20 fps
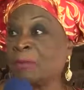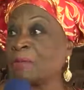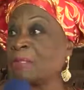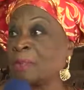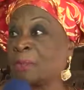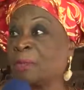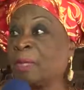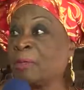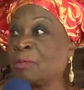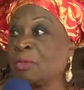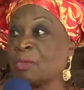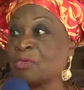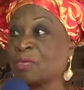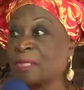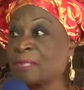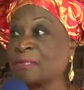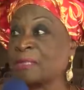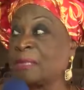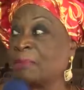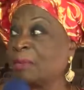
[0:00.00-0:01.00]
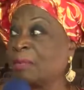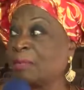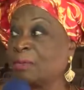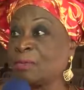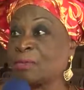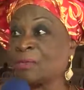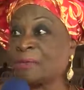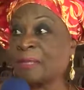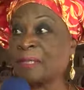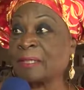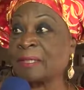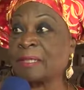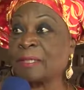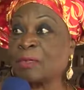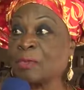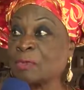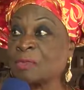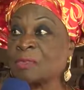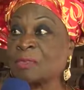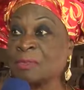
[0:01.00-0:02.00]
was the way you treat somebody who's very
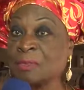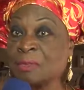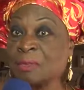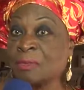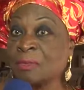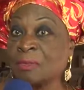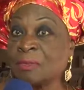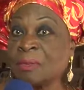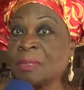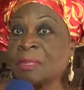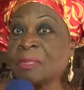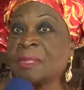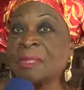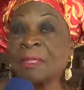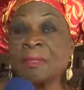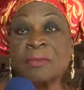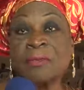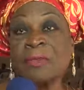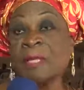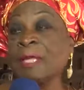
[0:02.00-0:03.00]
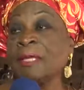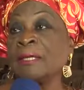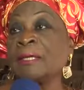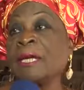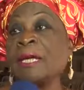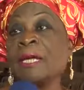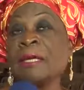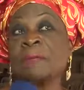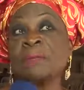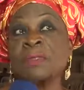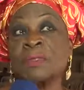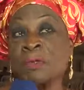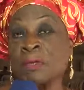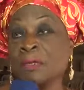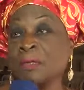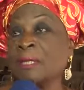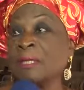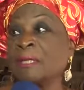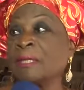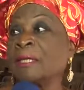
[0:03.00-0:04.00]
close to you, then I'm
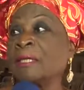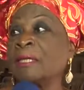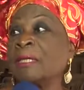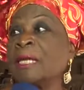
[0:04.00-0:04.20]
sorry.